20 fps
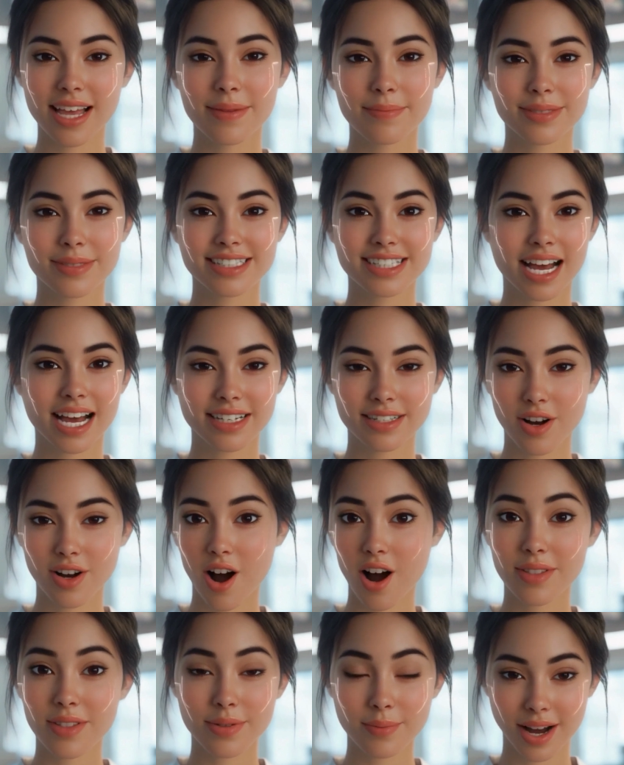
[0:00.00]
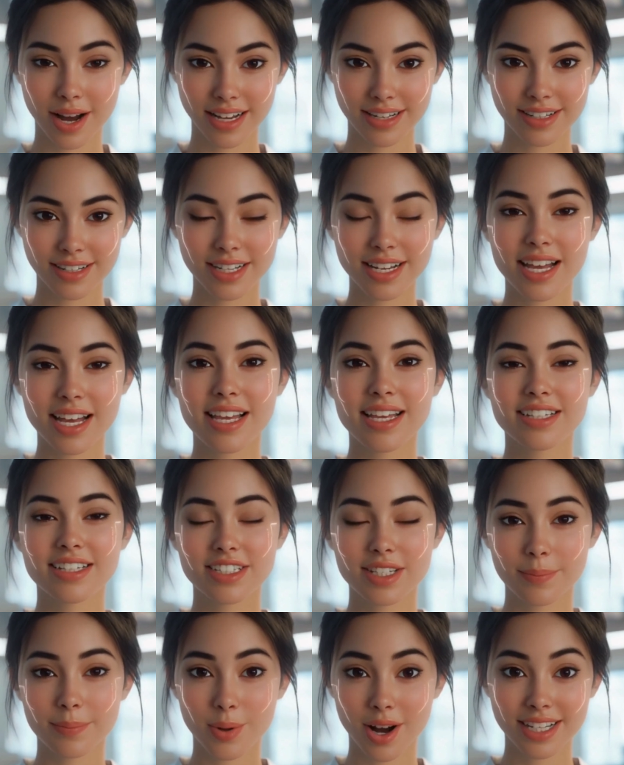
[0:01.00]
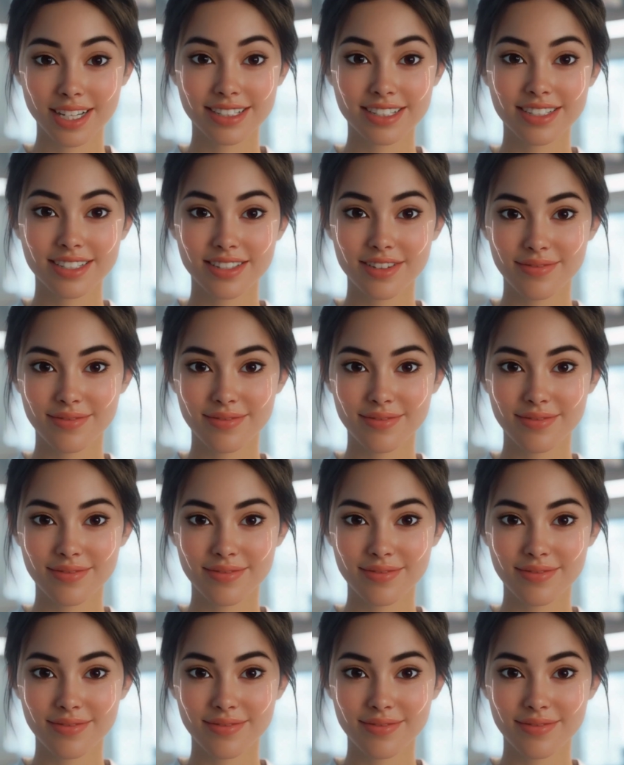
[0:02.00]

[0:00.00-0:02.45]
besides all the rest, suppresses the